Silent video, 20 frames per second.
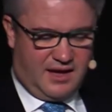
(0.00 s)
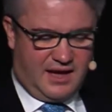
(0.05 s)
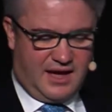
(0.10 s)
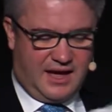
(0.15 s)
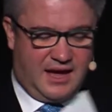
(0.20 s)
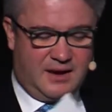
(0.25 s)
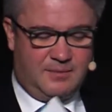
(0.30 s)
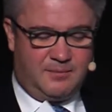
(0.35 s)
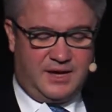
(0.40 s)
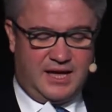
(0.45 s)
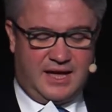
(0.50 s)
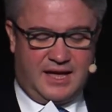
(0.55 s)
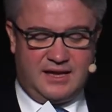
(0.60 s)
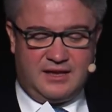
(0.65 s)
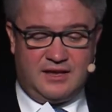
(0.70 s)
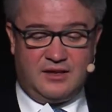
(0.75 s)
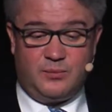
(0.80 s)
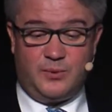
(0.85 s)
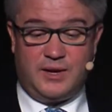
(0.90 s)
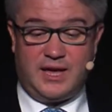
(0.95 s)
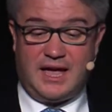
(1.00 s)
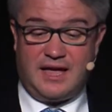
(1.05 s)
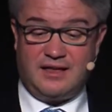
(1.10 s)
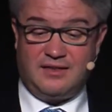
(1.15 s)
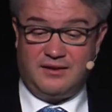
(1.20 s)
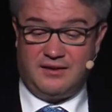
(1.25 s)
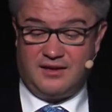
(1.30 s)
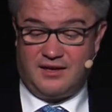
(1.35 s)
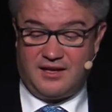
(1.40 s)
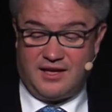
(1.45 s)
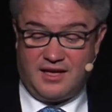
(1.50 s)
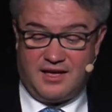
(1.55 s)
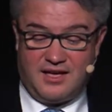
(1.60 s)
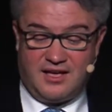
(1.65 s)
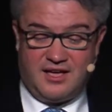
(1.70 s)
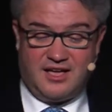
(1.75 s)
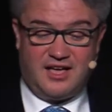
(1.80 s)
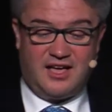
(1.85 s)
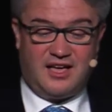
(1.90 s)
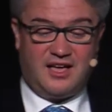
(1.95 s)
And behind it, we had
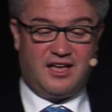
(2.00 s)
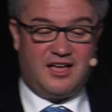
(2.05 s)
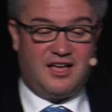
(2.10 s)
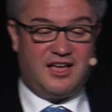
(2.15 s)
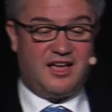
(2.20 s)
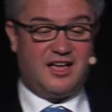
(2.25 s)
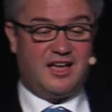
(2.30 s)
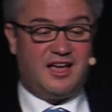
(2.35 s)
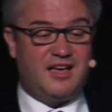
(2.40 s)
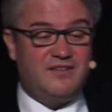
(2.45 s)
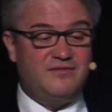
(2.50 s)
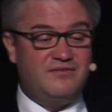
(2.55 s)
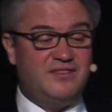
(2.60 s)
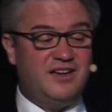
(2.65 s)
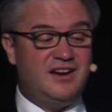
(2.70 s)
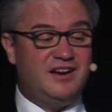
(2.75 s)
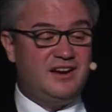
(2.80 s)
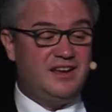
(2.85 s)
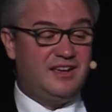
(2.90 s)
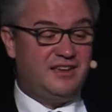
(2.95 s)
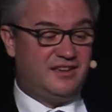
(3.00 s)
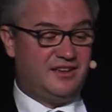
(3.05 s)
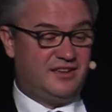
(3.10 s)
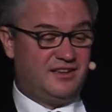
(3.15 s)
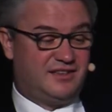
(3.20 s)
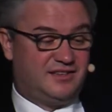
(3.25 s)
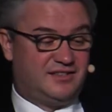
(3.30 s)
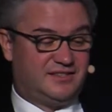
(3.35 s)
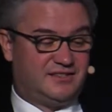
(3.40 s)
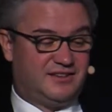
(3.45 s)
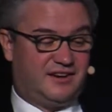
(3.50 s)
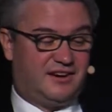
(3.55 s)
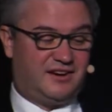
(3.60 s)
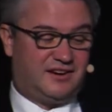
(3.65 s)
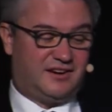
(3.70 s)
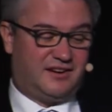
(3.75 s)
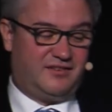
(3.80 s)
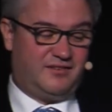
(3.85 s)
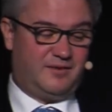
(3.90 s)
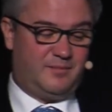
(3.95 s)
a very
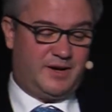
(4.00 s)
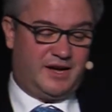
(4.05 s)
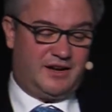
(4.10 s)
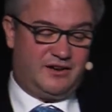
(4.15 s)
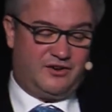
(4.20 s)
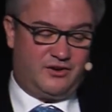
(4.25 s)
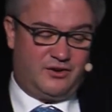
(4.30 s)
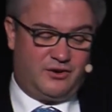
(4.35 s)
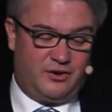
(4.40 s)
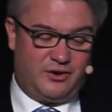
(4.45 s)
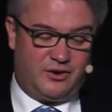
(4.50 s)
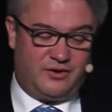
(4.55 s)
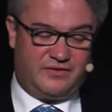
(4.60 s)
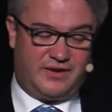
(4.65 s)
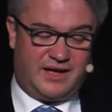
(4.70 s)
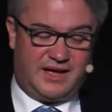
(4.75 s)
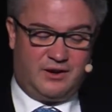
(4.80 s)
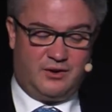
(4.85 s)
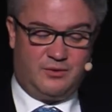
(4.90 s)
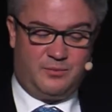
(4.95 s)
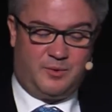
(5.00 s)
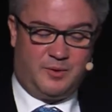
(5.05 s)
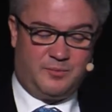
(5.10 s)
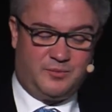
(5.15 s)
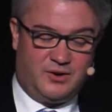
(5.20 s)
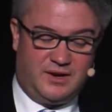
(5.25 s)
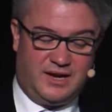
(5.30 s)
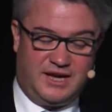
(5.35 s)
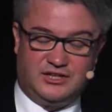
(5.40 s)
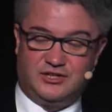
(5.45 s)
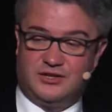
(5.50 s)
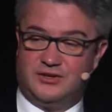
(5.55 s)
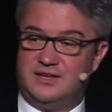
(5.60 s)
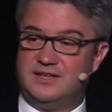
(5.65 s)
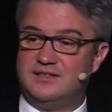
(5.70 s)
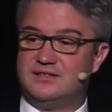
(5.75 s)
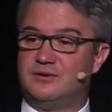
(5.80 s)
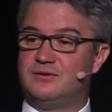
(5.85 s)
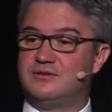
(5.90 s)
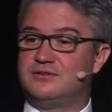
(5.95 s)
stark reminder of how population
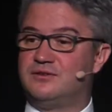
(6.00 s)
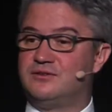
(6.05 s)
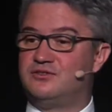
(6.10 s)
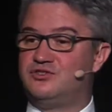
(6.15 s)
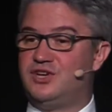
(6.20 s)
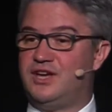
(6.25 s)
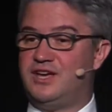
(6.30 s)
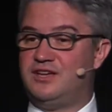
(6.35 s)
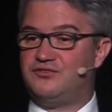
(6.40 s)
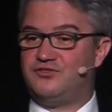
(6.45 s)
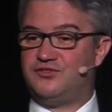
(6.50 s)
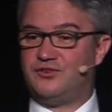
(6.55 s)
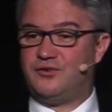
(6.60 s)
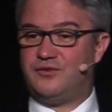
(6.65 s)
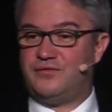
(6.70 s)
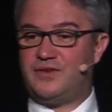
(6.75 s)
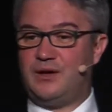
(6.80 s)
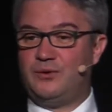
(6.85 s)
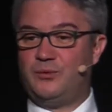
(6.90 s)
is also changing, of how